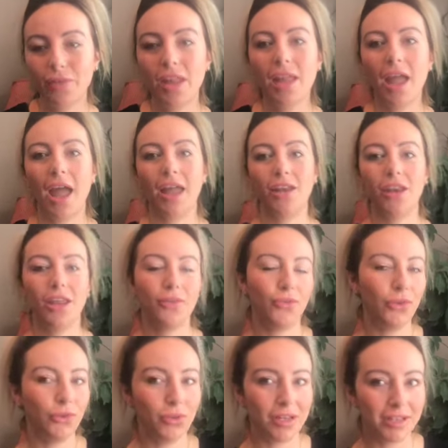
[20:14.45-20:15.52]
And if you
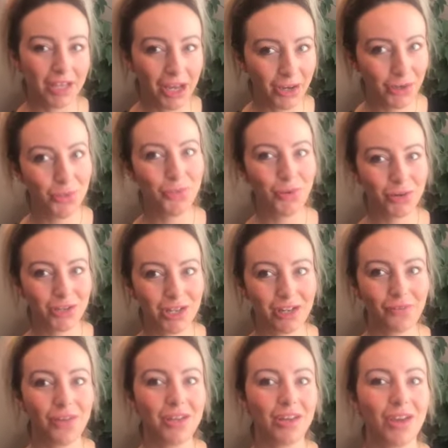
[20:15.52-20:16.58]
continue watching the
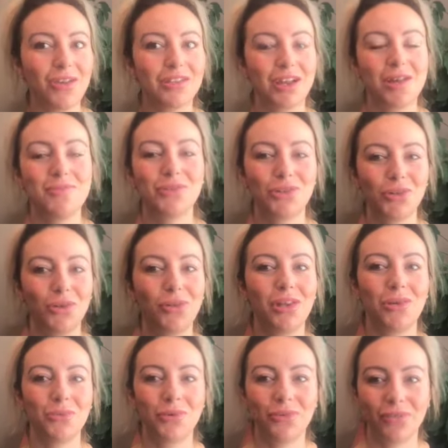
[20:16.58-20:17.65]
videos, I'm sure that you
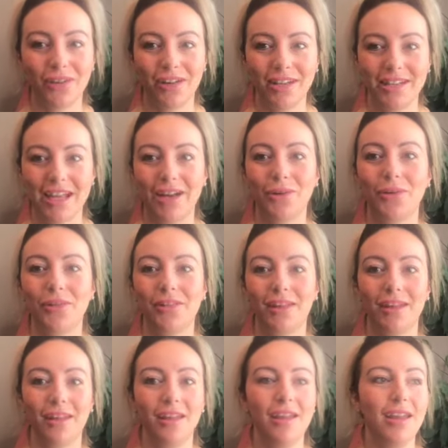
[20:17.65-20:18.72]
will find out that